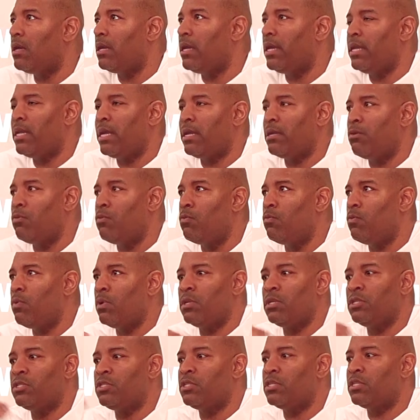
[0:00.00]
And I don't want
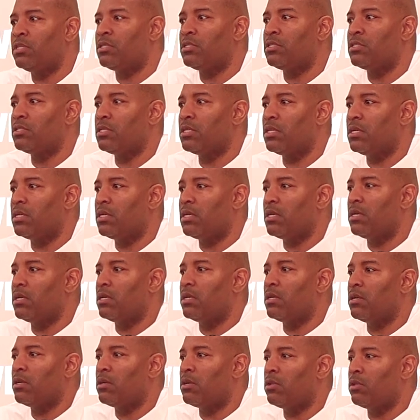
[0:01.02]
to just
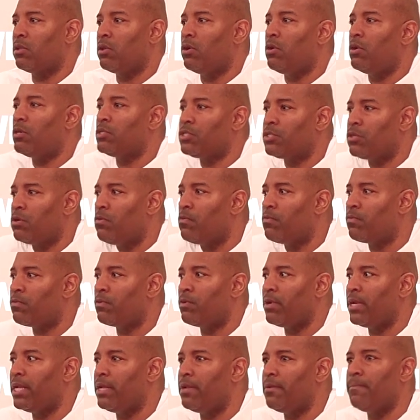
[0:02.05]
gloss
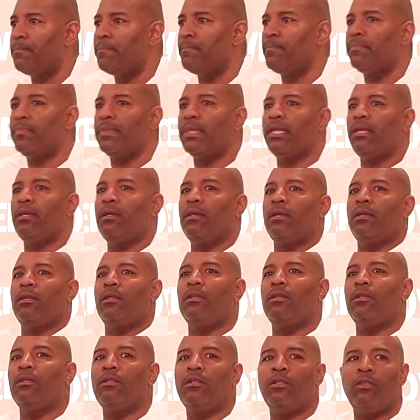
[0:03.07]
over it.
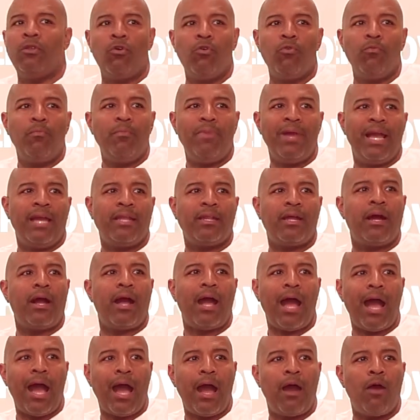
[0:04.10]
No matter
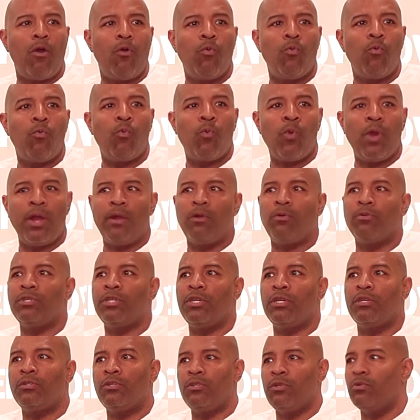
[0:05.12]
how well
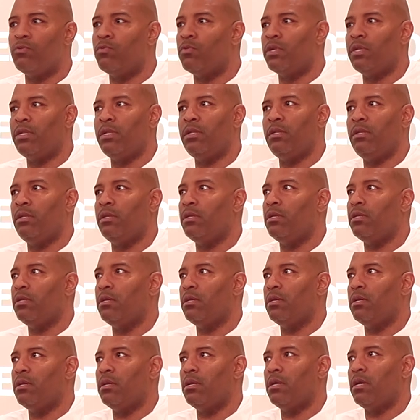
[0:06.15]
you're doing,
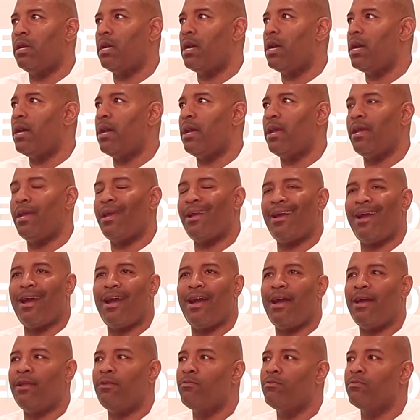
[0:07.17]

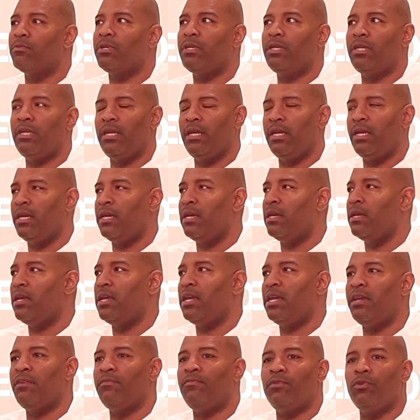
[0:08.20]
I don't care
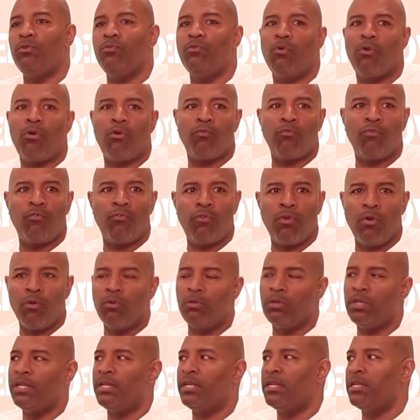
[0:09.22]
if you are
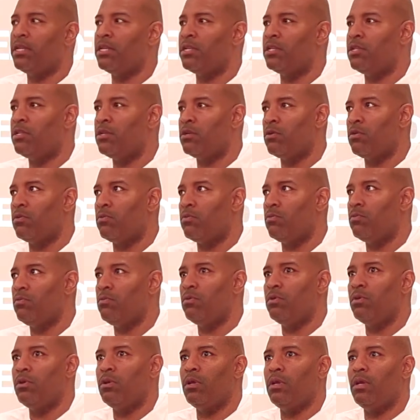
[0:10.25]
rolling in the dough.
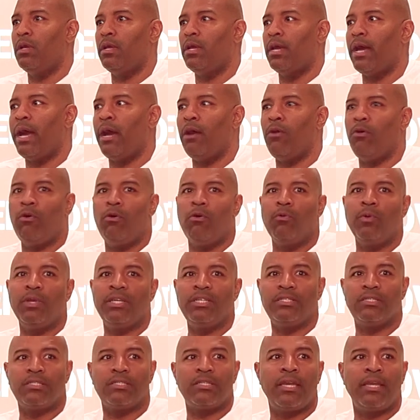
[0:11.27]
I
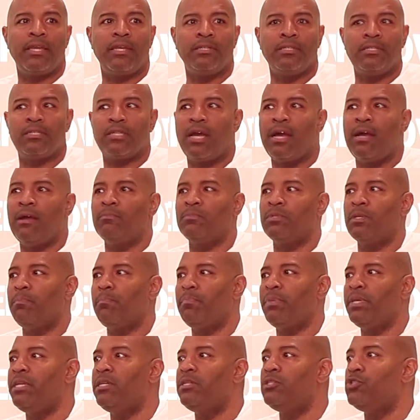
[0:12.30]
always say in times of
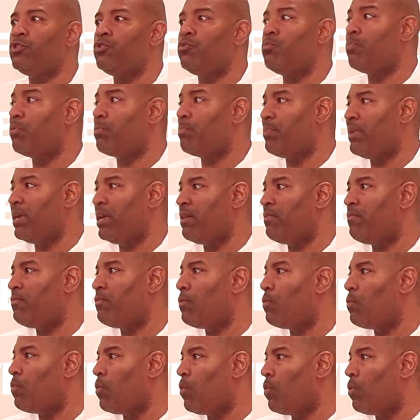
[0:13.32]
peace, you prepare for
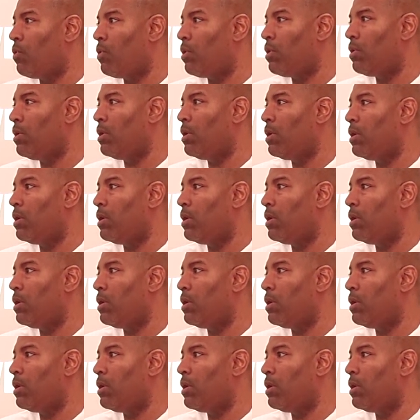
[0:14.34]
war,